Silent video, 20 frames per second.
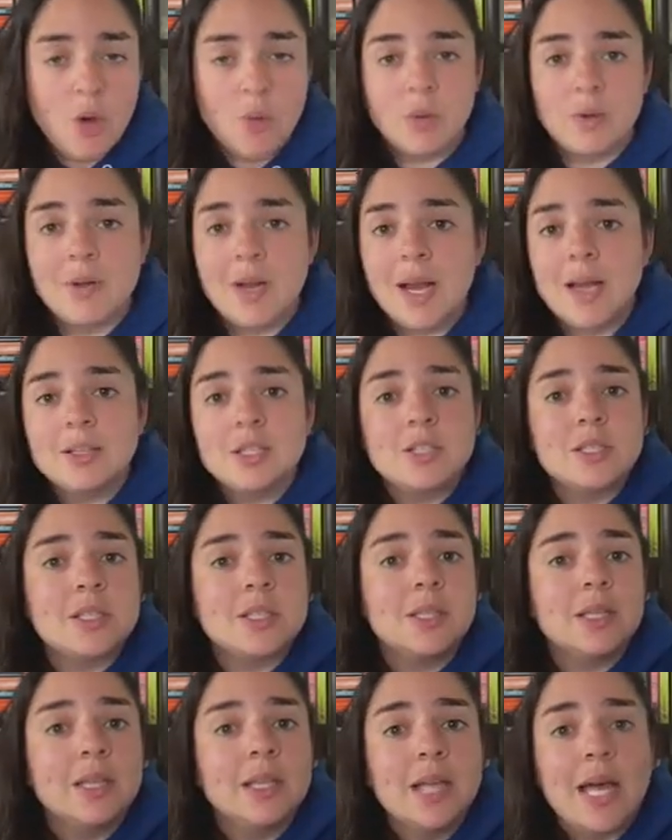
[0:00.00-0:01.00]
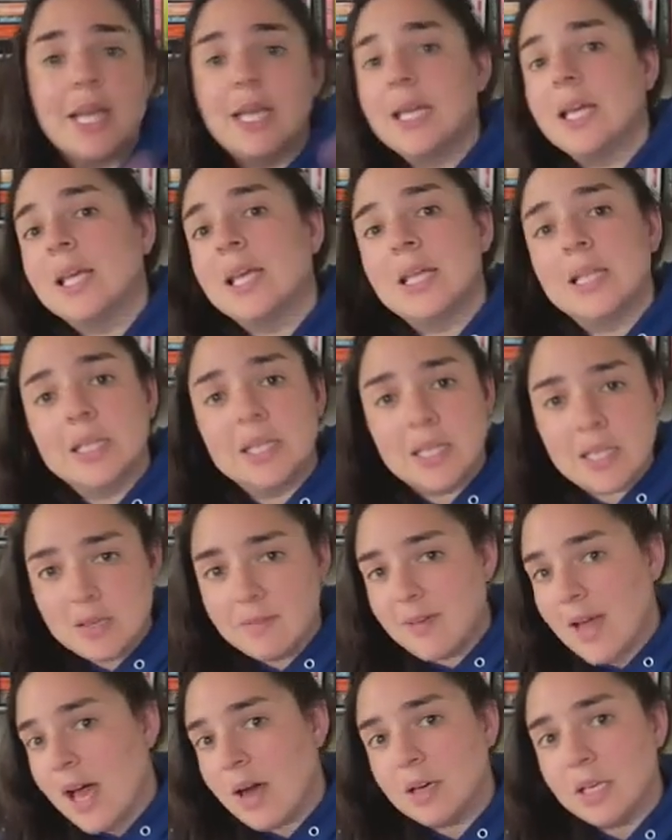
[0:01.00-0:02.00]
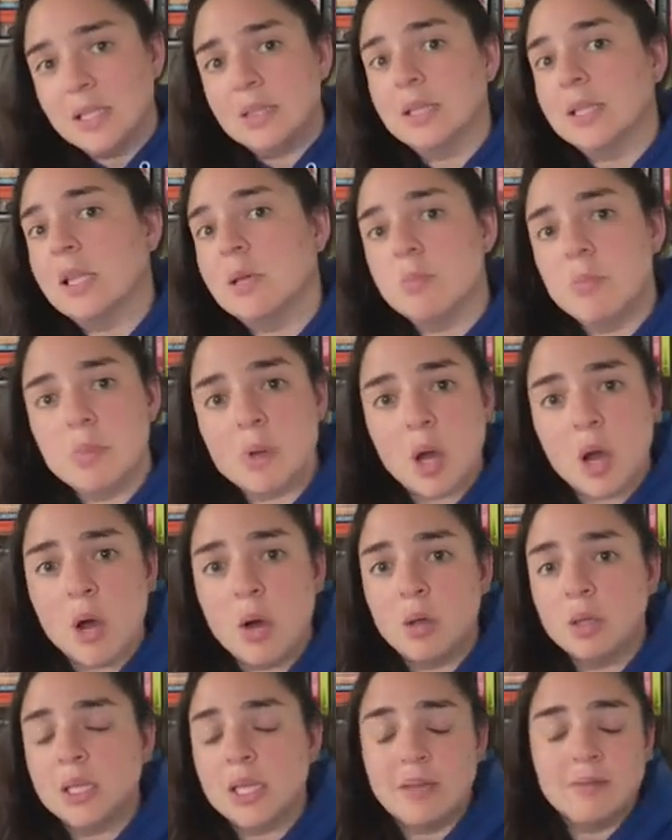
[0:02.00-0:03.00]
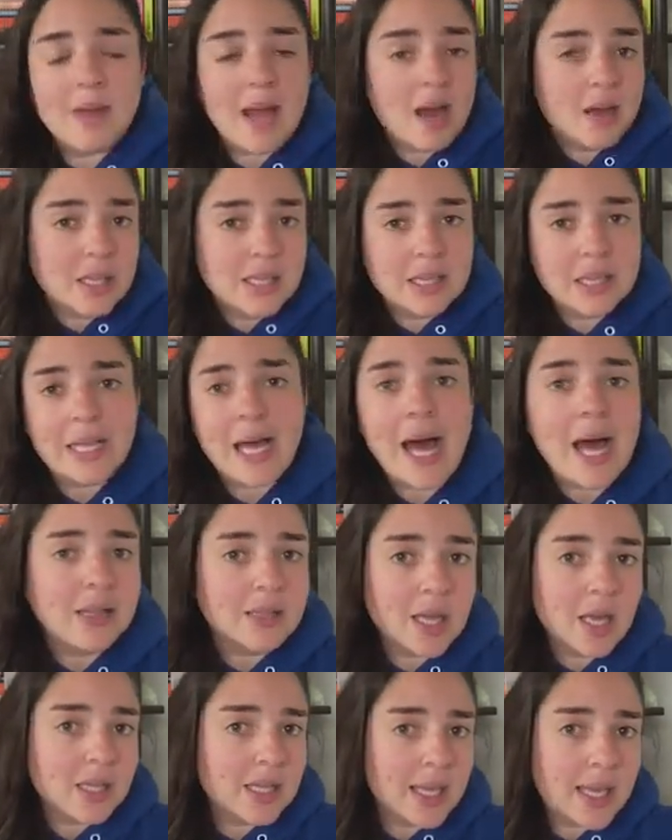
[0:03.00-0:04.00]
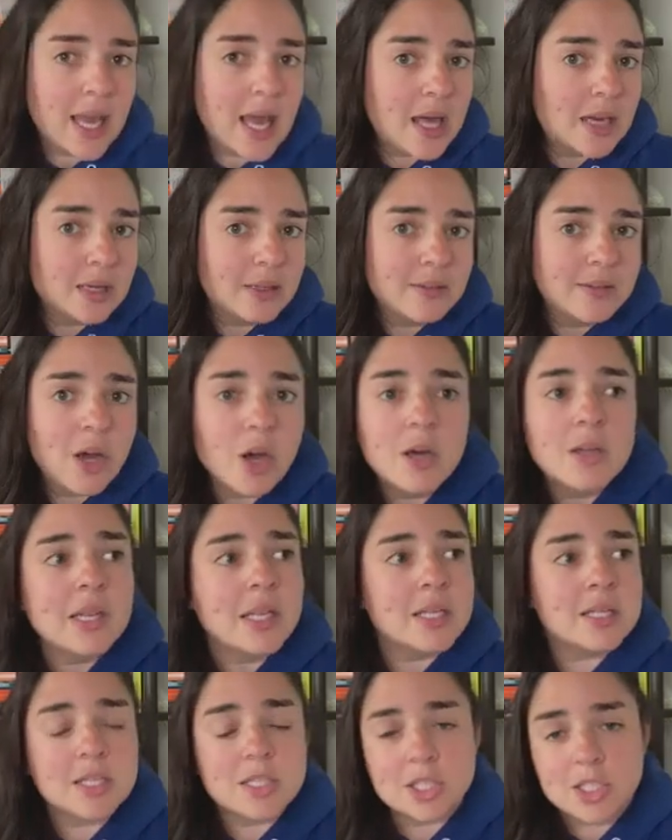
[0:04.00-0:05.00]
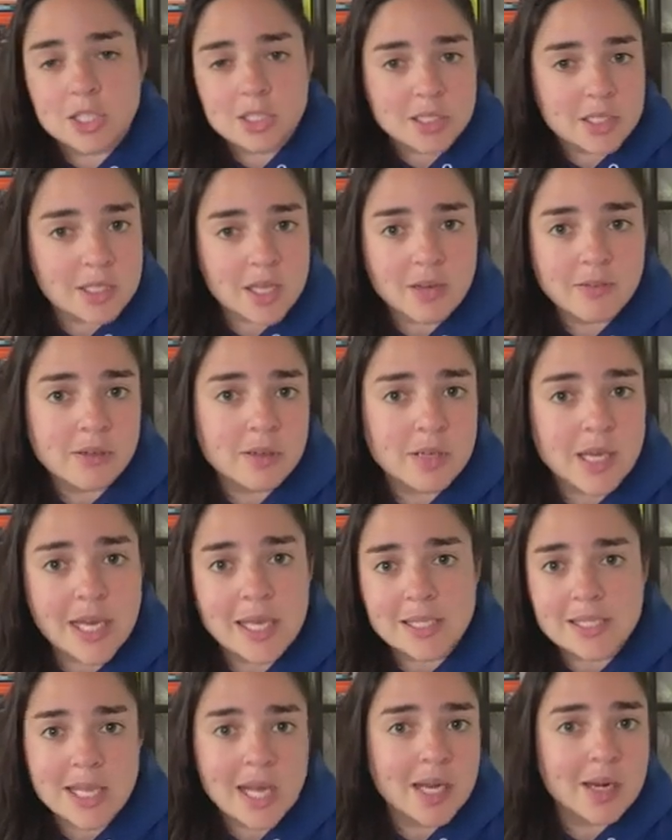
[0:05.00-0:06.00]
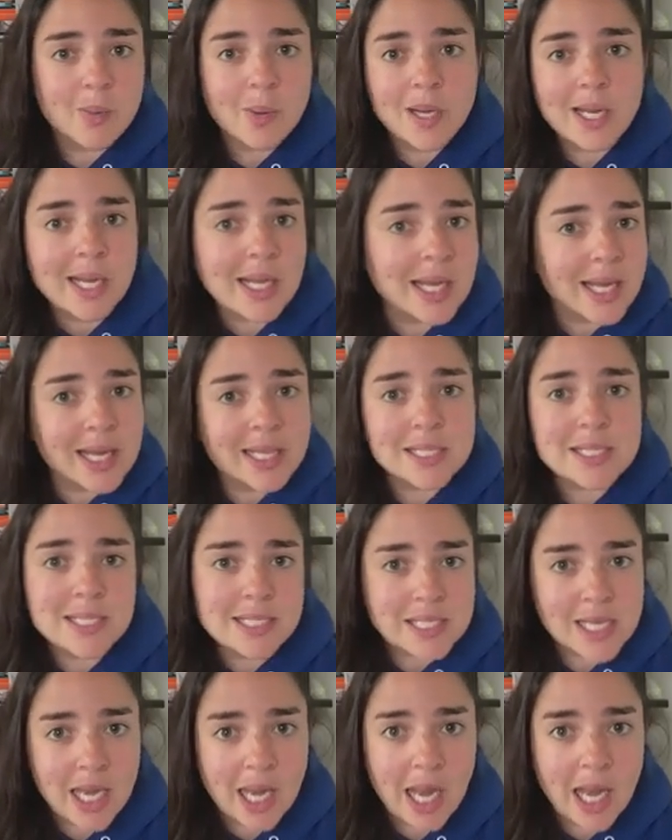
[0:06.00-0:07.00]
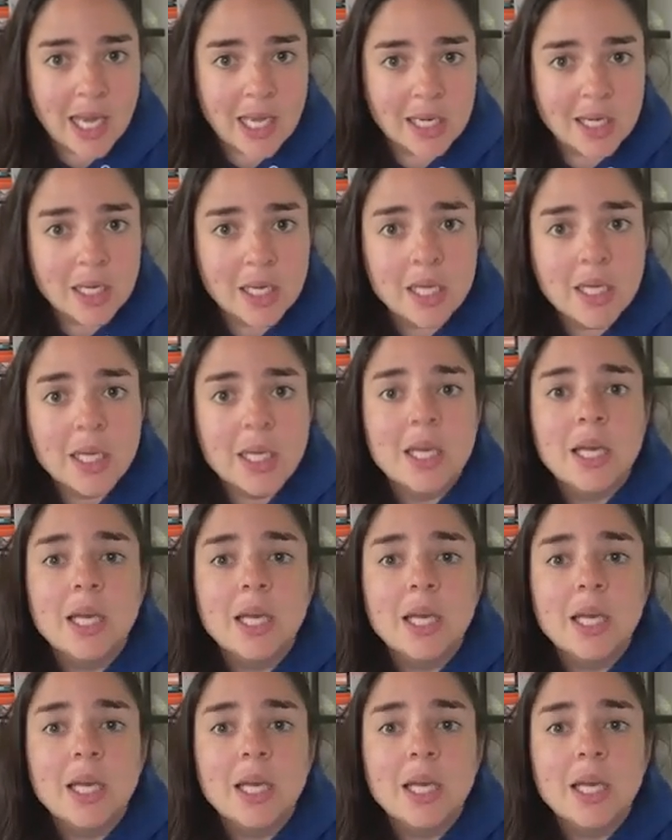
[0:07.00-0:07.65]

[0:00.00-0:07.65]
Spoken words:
We're not just letting it live out in limbo, live out in la la land of, oh, this stuff will get done when it gets done.